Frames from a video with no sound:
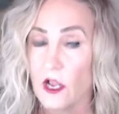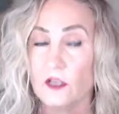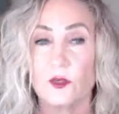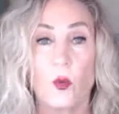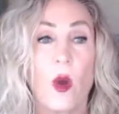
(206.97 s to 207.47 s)

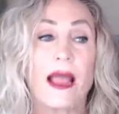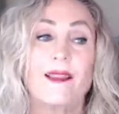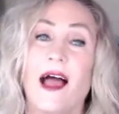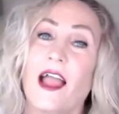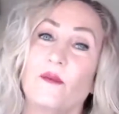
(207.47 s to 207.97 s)
So while
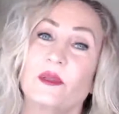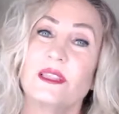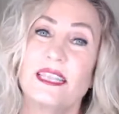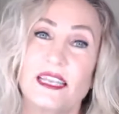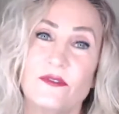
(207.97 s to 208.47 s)
I
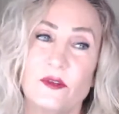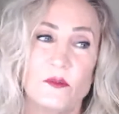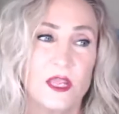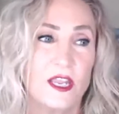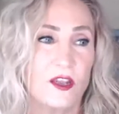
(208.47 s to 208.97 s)
believe in
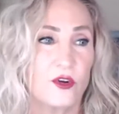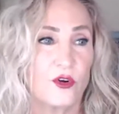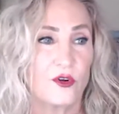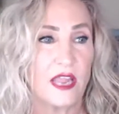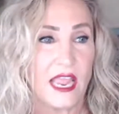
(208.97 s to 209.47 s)
being
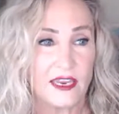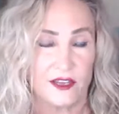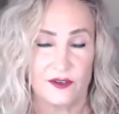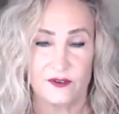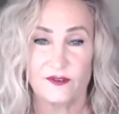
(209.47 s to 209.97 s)

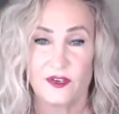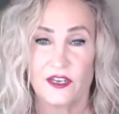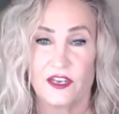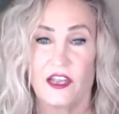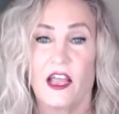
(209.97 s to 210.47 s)
creative
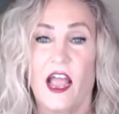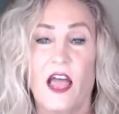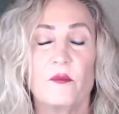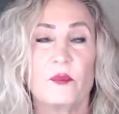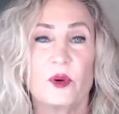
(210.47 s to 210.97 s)

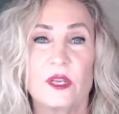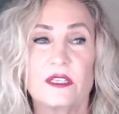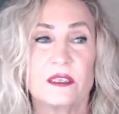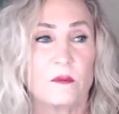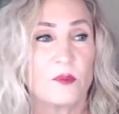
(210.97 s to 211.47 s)
and putting
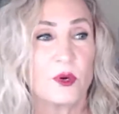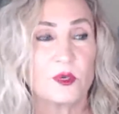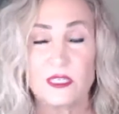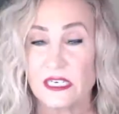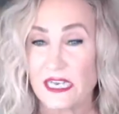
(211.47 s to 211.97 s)
some
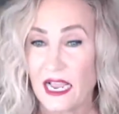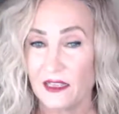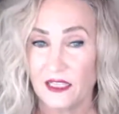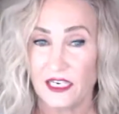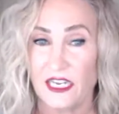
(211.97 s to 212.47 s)

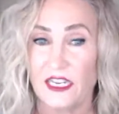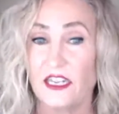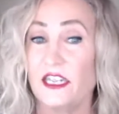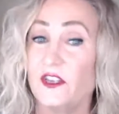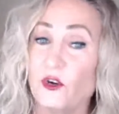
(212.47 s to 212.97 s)
personality
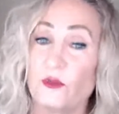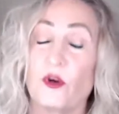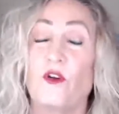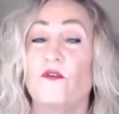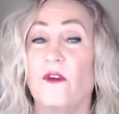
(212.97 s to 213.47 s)
in your
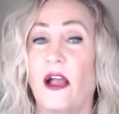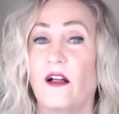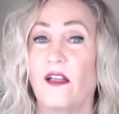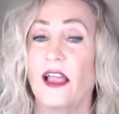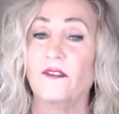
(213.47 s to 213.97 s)

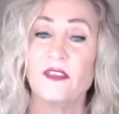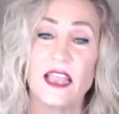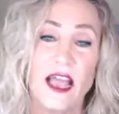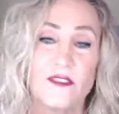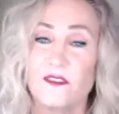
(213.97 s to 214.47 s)
profile, at the
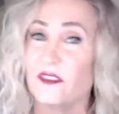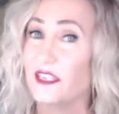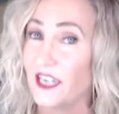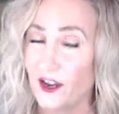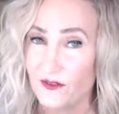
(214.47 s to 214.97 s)
end
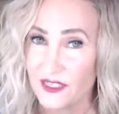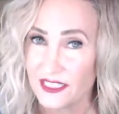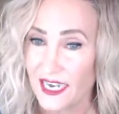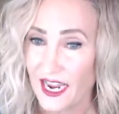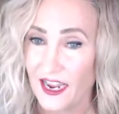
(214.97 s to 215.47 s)
of the
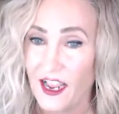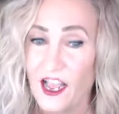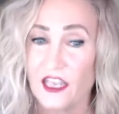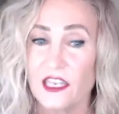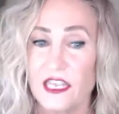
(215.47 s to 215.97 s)
day,
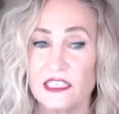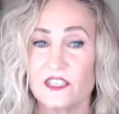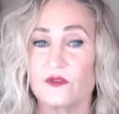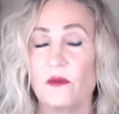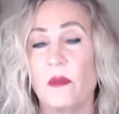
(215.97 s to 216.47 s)
let's
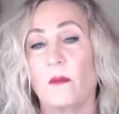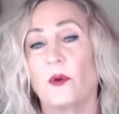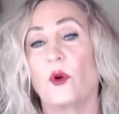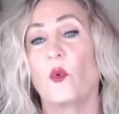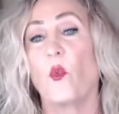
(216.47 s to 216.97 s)

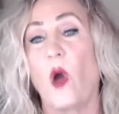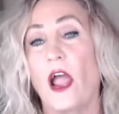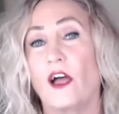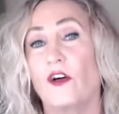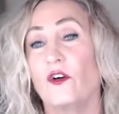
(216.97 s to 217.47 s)
remember
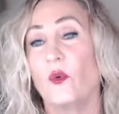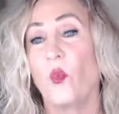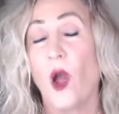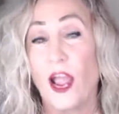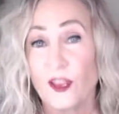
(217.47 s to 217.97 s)

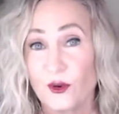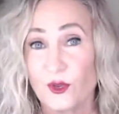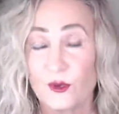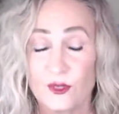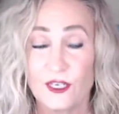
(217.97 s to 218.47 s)
why you're
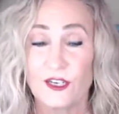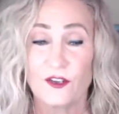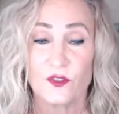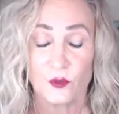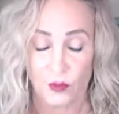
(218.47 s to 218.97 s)
using
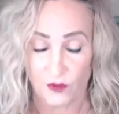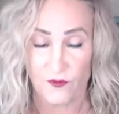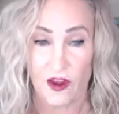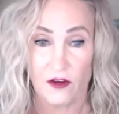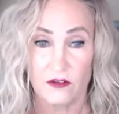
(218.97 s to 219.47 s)
the
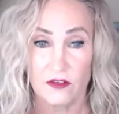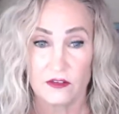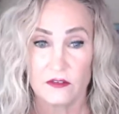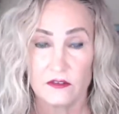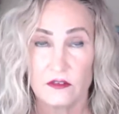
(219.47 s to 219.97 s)
profile.
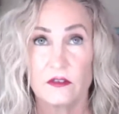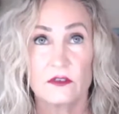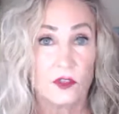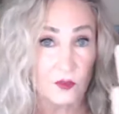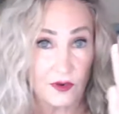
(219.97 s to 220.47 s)

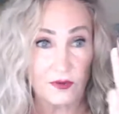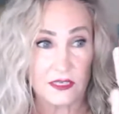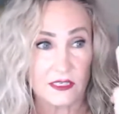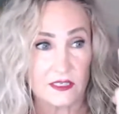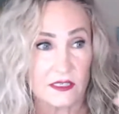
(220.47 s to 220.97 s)
3
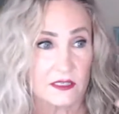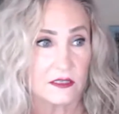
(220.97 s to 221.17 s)
reasons.